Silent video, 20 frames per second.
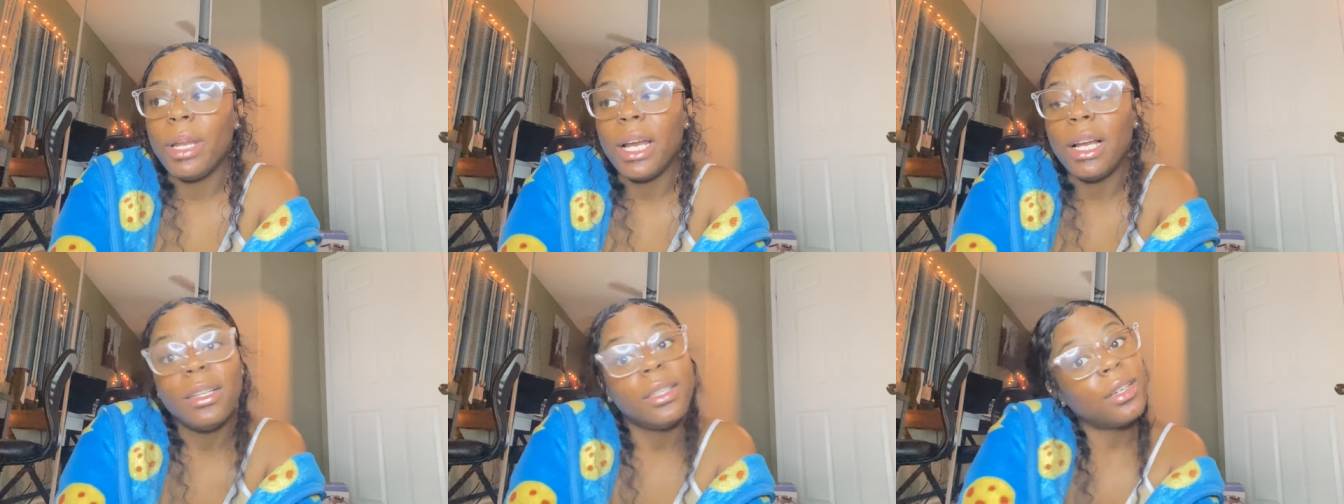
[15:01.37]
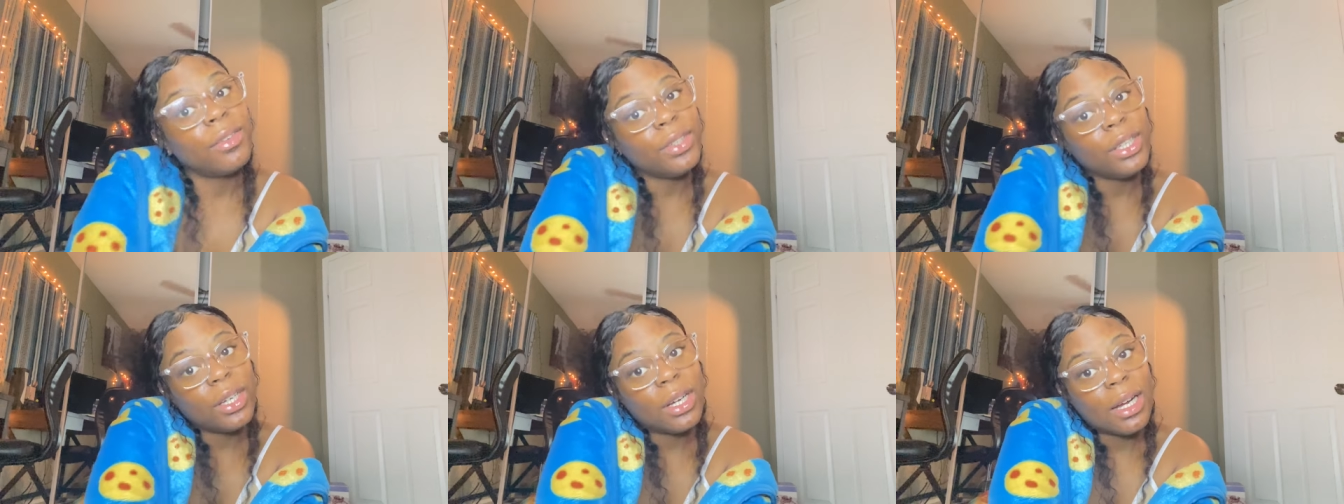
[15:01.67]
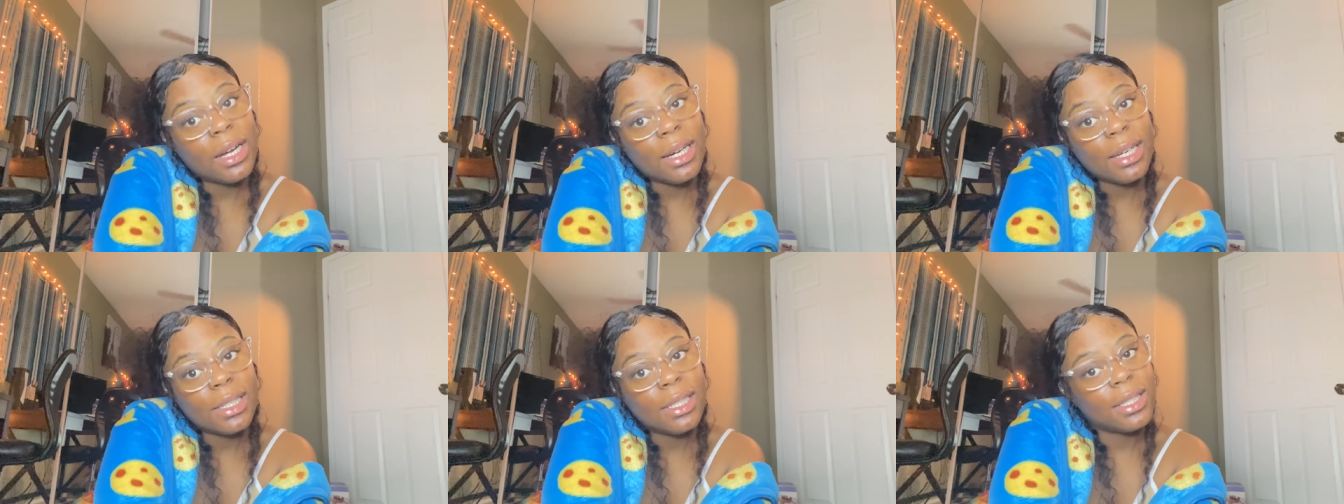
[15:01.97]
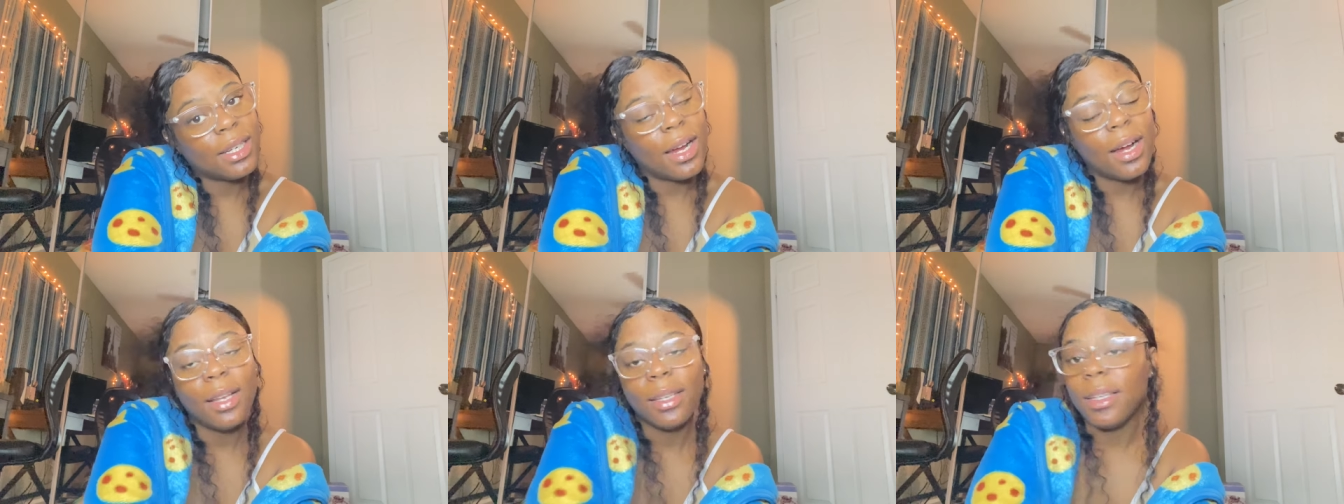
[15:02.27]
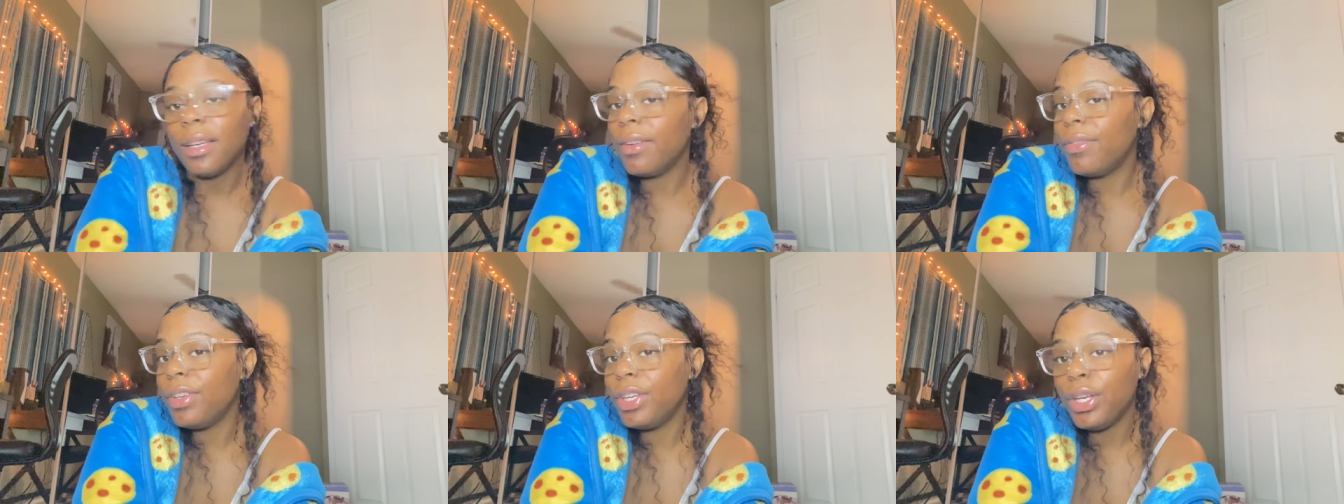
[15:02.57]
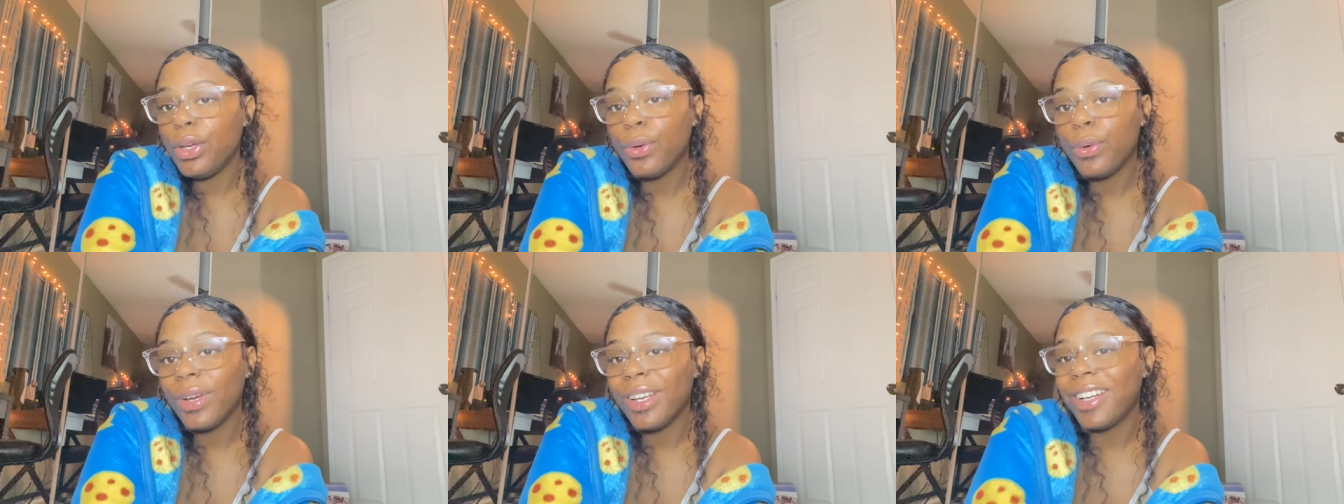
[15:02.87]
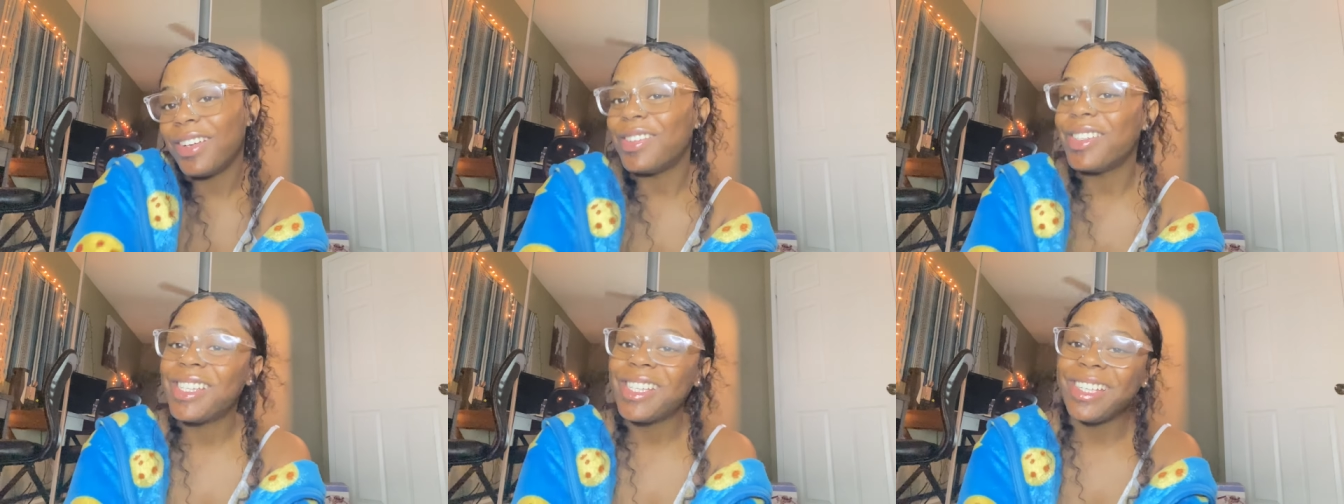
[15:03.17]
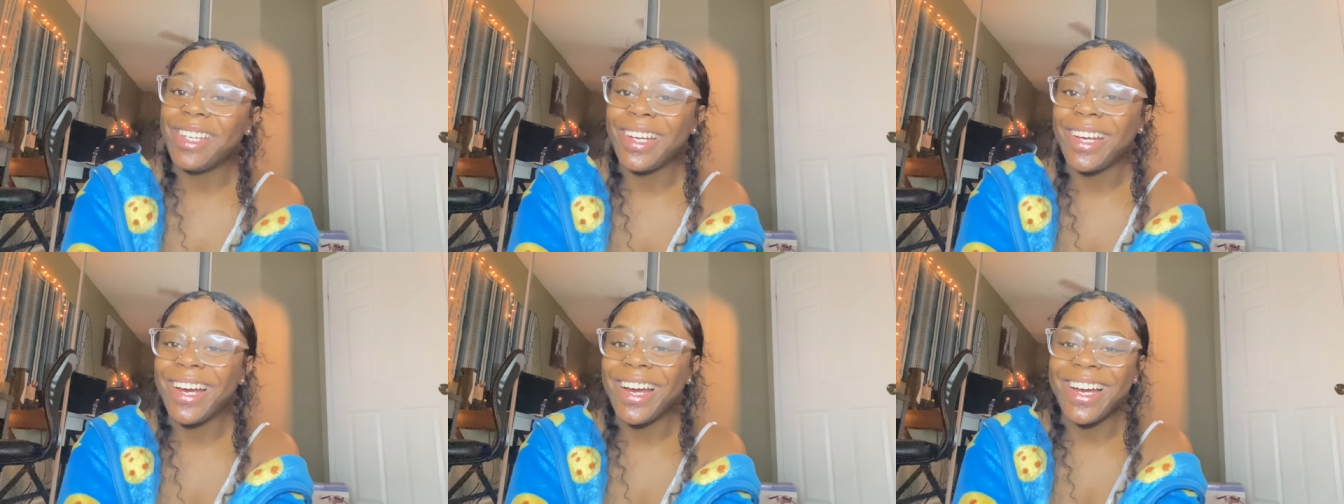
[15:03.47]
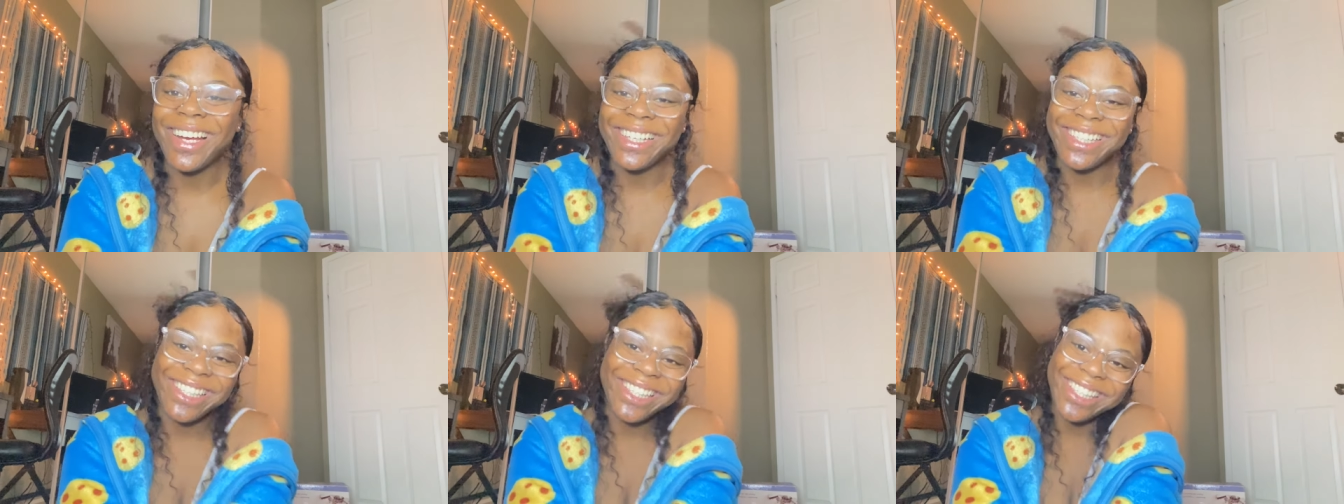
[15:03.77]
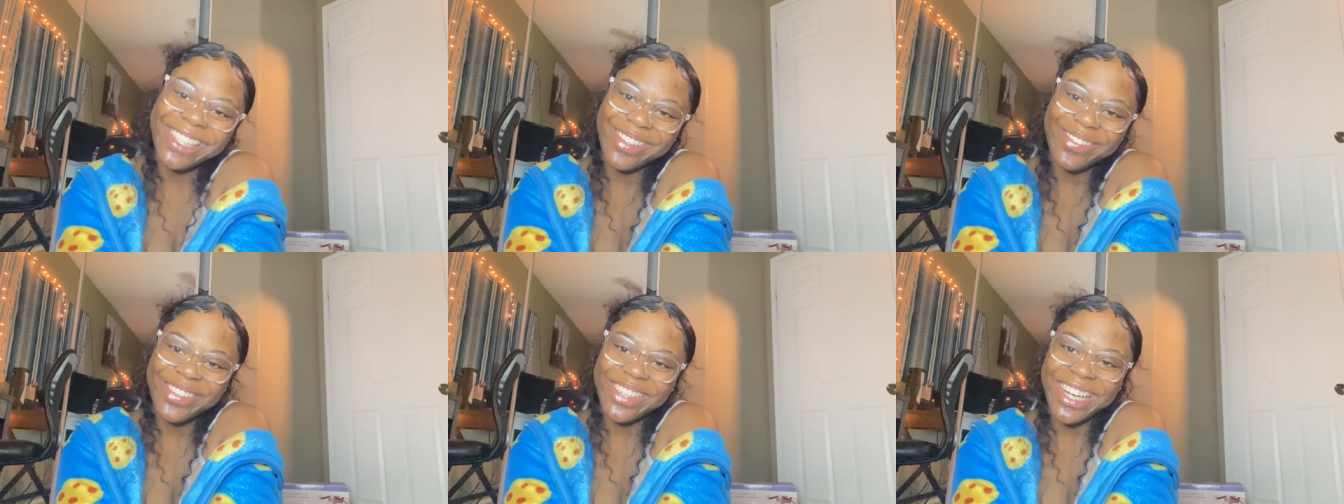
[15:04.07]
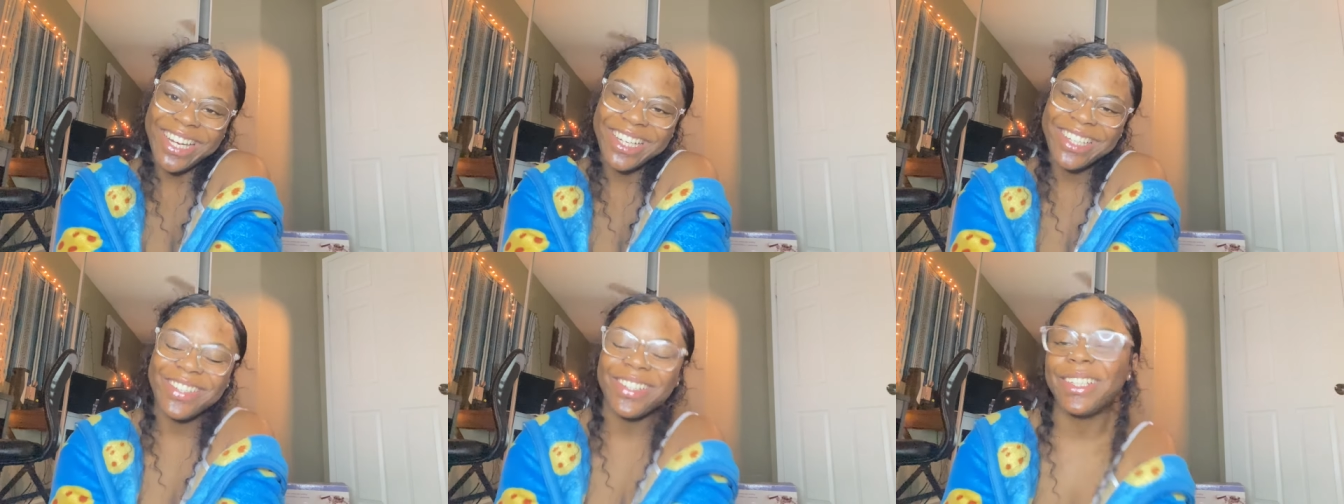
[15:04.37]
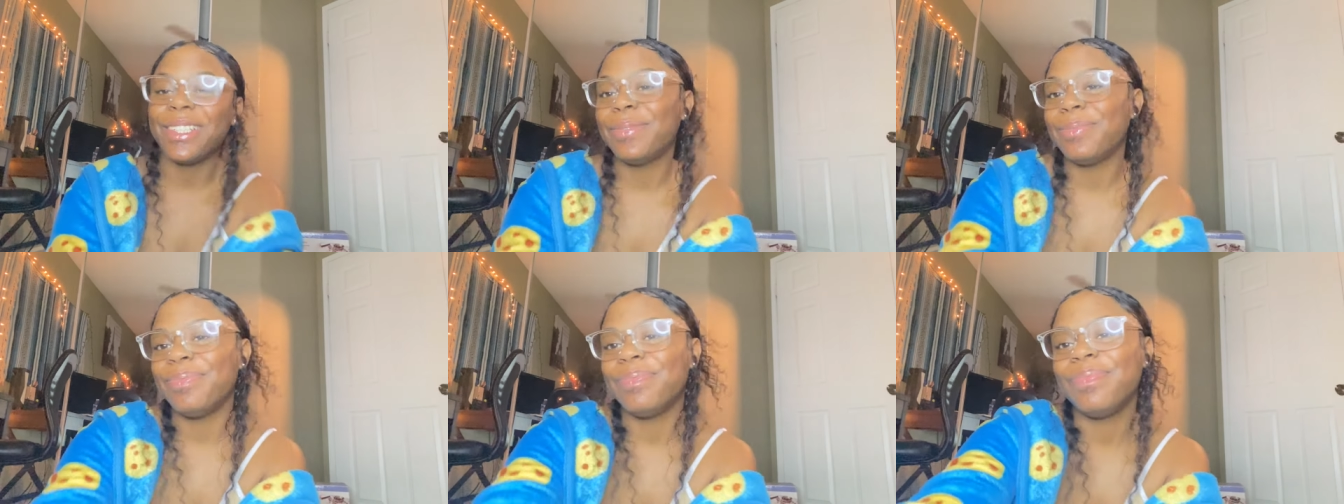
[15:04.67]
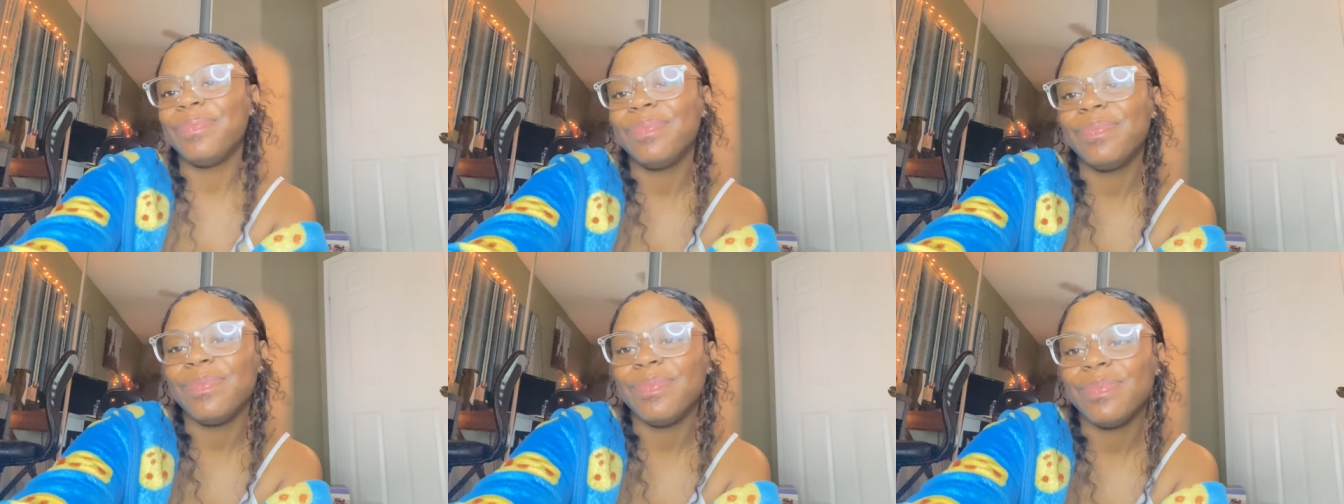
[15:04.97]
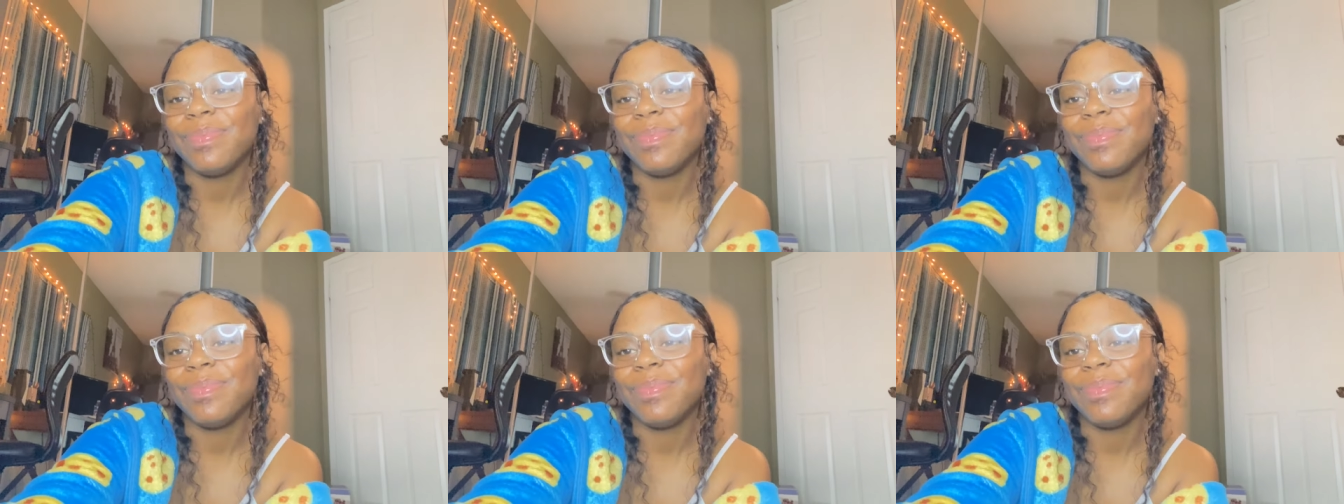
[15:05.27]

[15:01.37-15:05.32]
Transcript: I love you guys. God love you, and I'll see you guys in the next one.